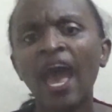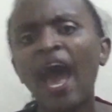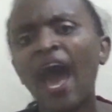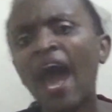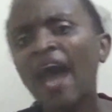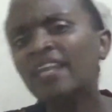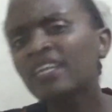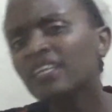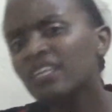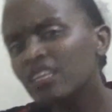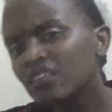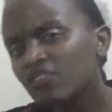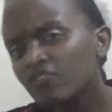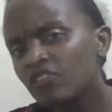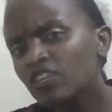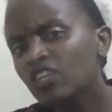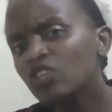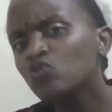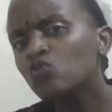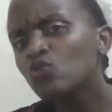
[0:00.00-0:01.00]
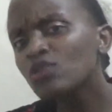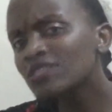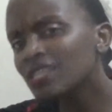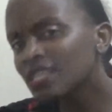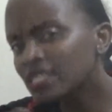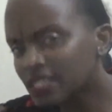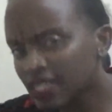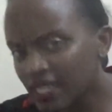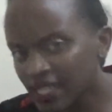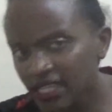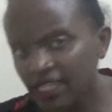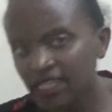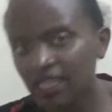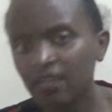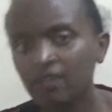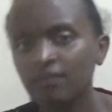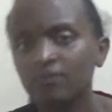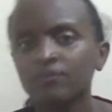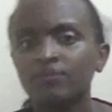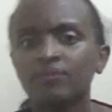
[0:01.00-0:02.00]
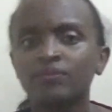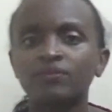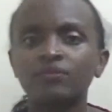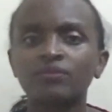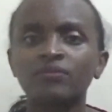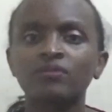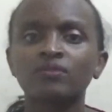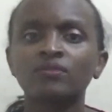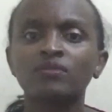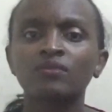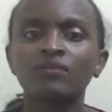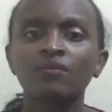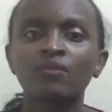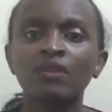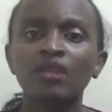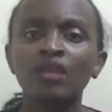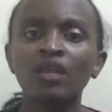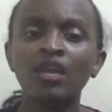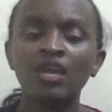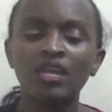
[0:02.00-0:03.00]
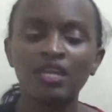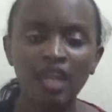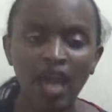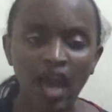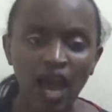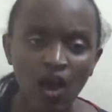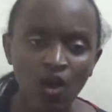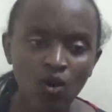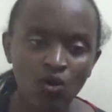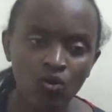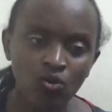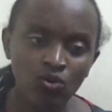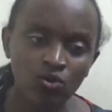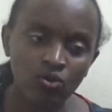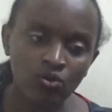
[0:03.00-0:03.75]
And if it wasn't clear, now